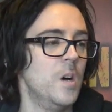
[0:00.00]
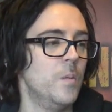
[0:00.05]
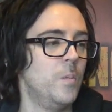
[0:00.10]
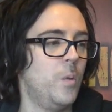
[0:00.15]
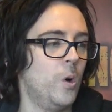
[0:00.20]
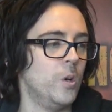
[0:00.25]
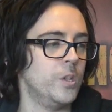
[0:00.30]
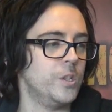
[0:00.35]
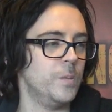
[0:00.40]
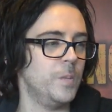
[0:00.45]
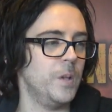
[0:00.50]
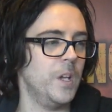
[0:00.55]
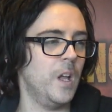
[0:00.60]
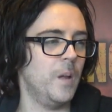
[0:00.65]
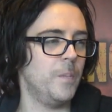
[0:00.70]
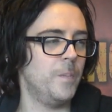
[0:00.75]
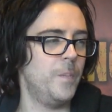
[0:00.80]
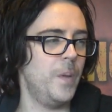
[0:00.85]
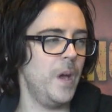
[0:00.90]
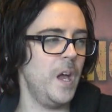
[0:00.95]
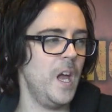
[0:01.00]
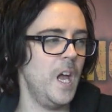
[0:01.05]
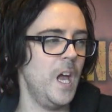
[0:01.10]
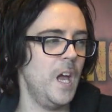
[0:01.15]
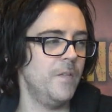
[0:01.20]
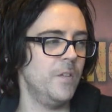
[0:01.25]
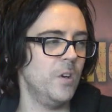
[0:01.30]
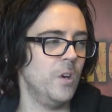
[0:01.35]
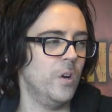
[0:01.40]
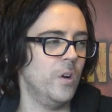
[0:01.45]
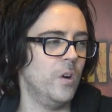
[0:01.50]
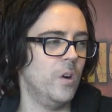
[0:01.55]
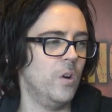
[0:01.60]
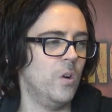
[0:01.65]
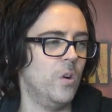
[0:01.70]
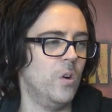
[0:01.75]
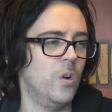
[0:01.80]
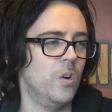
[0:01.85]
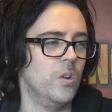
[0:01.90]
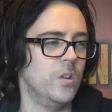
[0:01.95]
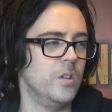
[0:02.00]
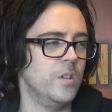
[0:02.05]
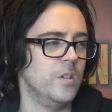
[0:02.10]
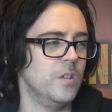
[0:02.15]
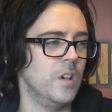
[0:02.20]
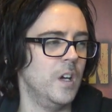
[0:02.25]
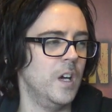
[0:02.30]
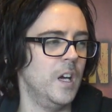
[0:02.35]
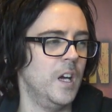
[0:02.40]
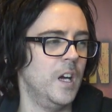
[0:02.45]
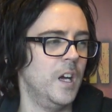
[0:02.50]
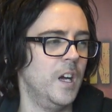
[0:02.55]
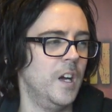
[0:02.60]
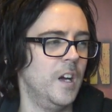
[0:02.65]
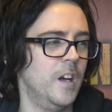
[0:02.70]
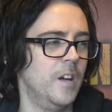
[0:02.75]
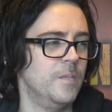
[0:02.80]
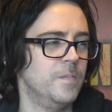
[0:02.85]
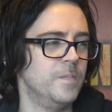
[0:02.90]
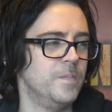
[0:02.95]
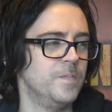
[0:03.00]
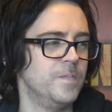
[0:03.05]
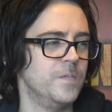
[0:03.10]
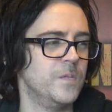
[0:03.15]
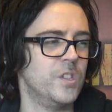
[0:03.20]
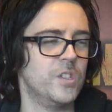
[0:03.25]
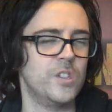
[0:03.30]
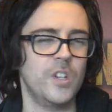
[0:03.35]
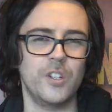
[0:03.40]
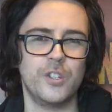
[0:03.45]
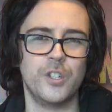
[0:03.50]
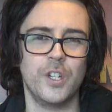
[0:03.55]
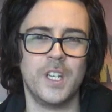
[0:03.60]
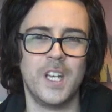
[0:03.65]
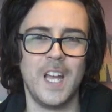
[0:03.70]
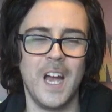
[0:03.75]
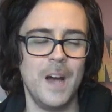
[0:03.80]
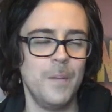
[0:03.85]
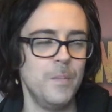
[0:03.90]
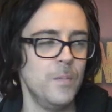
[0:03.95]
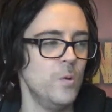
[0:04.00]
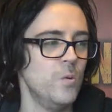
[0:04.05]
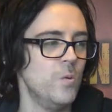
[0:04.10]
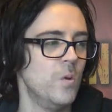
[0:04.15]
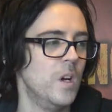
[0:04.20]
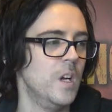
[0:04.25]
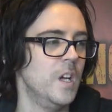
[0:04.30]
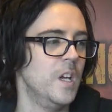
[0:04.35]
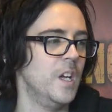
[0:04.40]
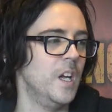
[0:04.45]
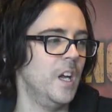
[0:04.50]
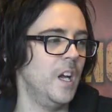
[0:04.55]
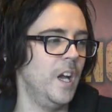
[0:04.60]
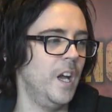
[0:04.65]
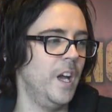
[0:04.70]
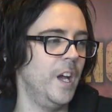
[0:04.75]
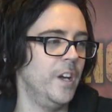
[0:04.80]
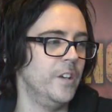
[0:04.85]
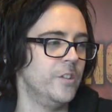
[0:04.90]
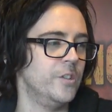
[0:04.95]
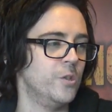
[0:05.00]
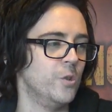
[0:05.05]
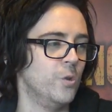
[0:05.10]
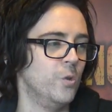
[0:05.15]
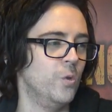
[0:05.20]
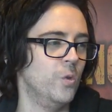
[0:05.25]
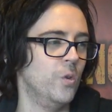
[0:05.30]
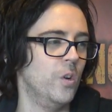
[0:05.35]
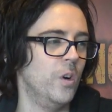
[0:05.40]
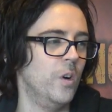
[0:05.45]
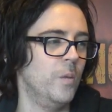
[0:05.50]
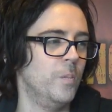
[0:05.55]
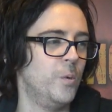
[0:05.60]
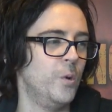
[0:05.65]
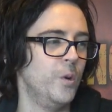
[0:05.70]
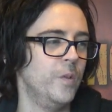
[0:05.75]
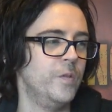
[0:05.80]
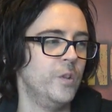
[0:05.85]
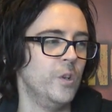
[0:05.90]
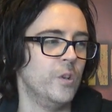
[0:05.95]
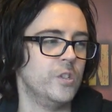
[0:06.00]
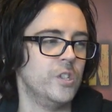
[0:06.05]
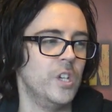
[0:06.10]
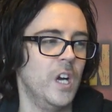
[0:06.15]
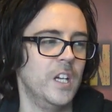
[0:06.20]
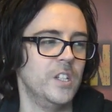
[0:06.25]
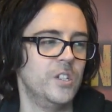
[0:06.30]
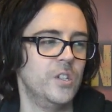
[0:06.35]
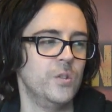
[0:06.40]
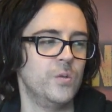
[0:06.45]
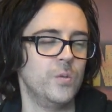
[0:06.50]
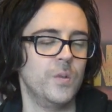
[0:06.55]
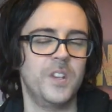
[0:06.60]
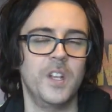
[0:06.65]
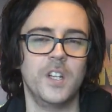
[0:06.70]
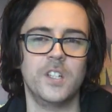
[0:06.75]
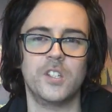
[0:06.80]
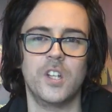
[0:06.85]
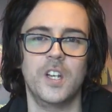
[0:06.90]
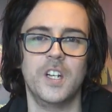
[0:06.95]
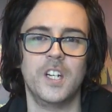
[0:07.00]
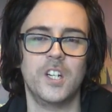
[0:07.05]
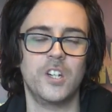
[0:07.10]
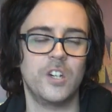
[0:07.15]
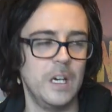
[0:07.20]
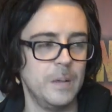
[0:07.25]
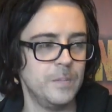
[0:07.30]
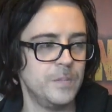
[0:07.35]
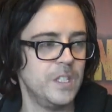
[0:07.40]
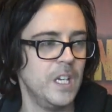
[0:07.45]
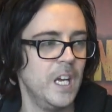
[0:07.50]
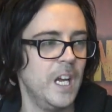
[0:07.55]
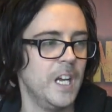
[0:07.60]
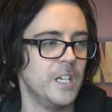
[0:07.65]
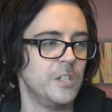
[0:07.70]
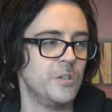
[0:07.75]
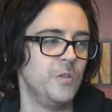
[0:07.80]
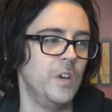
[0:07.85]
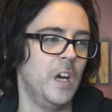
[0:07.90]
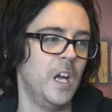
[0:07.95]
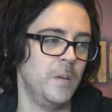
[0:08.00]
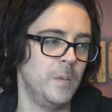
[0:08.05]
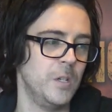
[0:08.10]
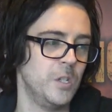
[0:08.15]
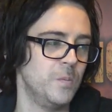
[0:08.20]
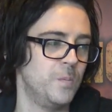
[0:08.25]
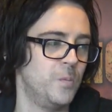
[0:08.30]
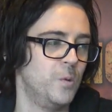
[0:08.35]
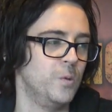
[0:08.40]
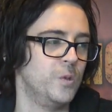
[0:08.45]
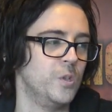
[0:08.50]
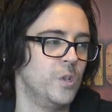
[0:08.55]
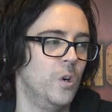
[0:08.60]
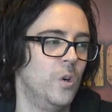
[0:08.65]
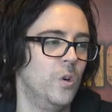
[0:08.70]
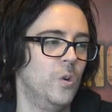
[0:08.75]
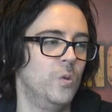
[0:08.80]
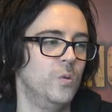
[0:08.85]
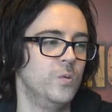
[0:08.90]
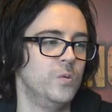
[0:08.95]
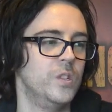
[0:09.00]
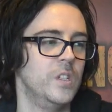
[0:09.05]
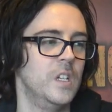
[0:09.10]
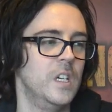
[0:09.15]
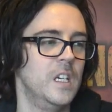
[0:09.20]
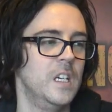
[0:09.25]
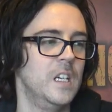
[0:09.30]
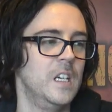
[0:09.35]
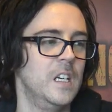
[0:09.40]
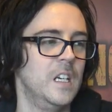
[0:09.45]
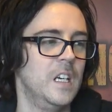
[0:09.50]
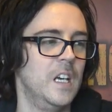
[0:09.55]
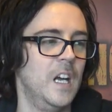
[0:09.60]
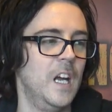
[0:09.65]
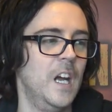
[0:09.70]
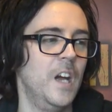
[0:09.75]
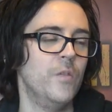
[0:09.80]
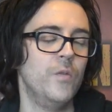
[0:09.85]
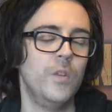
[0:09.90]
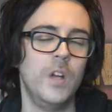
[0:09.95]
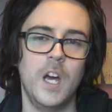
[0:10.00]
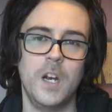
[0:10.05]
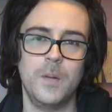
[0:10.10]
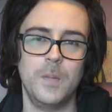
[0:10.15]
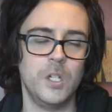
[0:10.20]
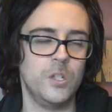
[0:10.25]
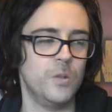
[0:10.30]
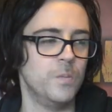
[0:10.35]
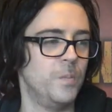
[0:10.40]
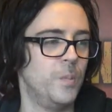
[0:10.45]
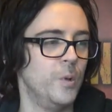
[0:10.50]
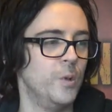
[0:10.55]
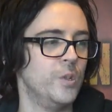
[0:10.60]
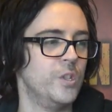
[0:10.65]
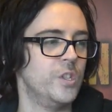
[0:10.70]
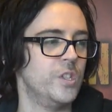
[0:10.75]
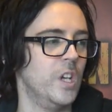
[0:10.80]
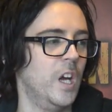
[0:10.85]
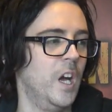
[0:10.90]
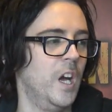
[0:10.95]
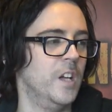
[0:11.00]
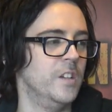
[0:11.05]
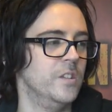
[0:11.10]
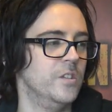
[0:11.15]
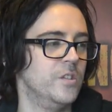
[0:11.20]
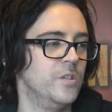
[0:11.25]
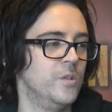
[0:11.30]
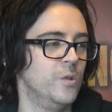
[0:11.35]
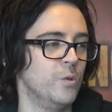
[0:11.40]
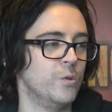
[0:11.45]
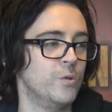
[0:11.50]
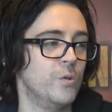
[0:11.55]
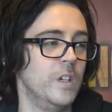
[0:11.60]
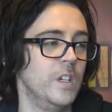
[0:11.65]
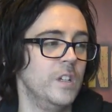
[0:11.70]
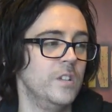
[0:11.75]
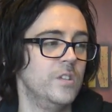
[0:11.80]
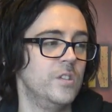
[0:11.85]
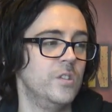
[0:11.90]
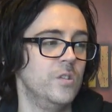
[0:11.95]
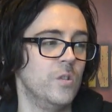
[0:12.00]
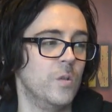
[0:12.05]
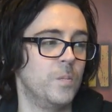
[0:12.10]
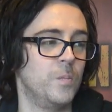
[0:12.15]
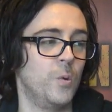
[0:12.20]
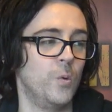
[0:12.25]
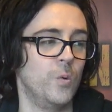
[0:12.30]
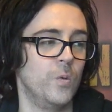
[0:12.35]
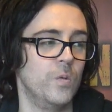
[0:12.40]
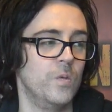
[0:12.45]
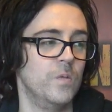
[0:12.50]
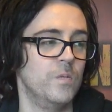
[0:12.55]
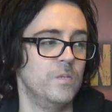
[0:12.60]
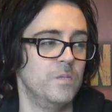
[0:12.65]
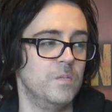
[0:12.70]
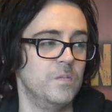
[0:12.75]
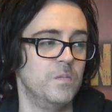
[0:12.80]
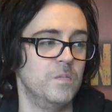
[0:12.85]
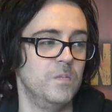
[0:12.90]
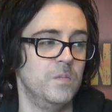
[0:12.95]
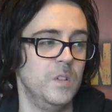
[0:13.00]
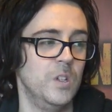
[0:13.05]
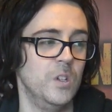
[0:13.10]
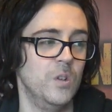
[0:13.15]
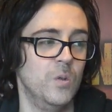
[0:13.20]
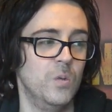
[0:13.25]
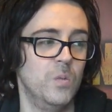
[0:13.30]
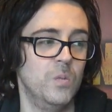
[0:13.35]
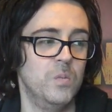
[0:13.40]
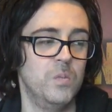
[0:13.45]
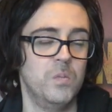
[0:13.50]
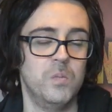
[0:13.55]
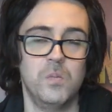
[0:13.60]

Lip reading: Possibly a bit heavy on such a gamble, so improve your chances with things like cryptex, reanimation protocols, reanimation boosts, and those wraiths your opponent, you know,